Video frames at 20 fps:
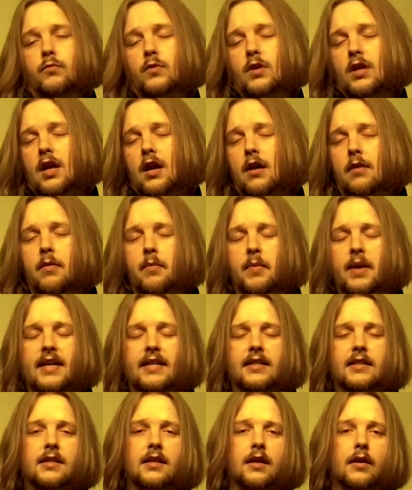You know, I'm a
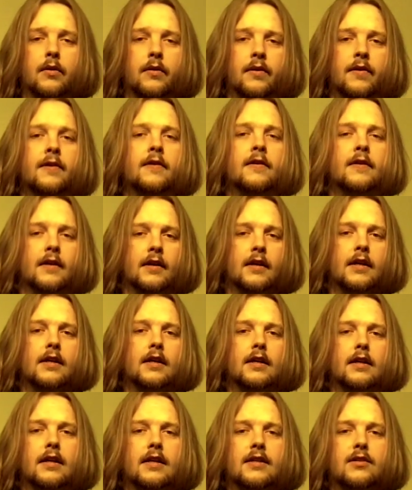mate, so
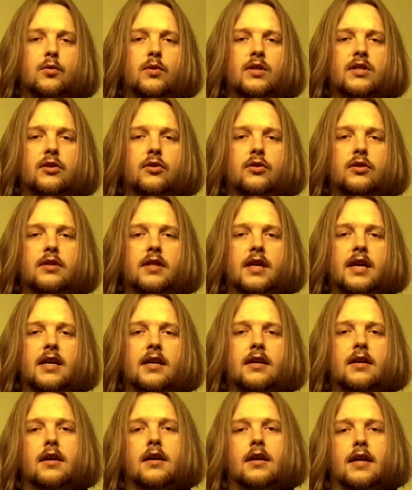it's always a good
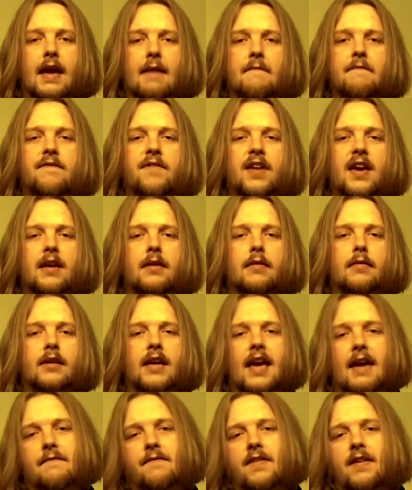thing. Getting fit
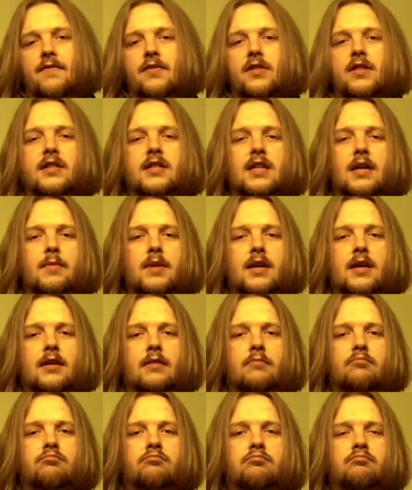for the summer.
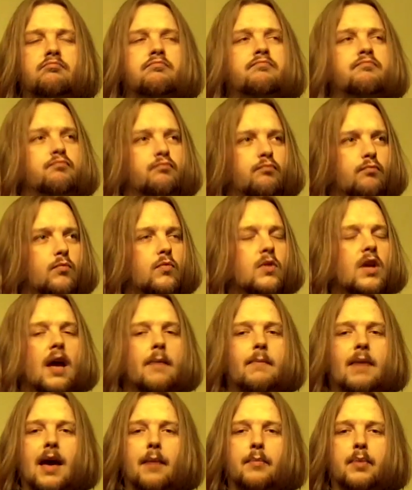
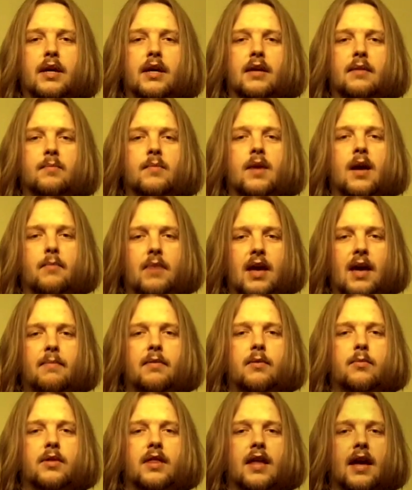I'm
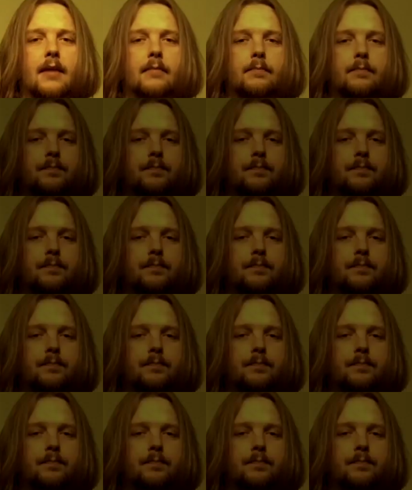happy with that.